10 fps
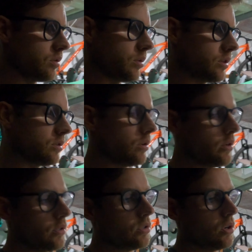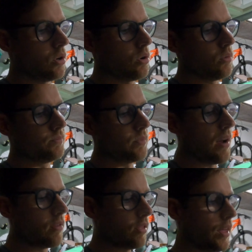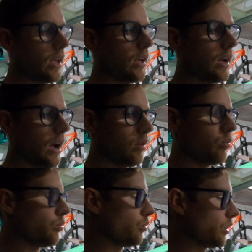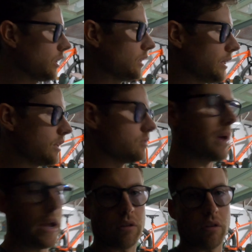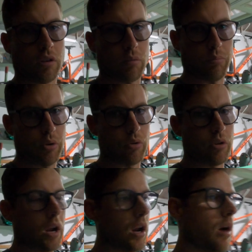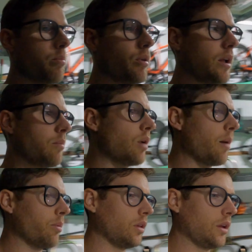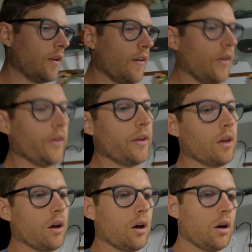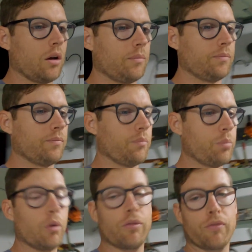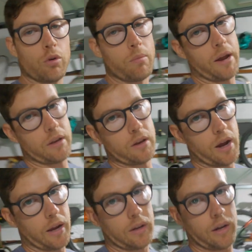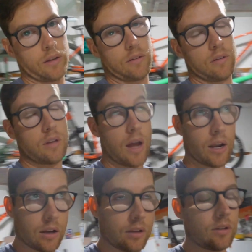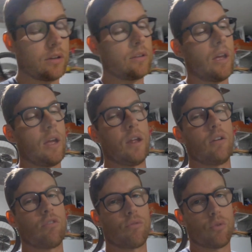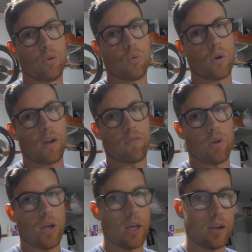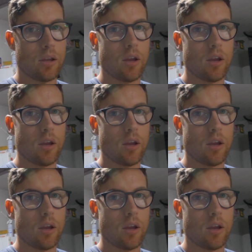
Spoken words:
what it's doing. So everything kind of really leads back to the computer not operating properly, both through my diagnostics and through what I've read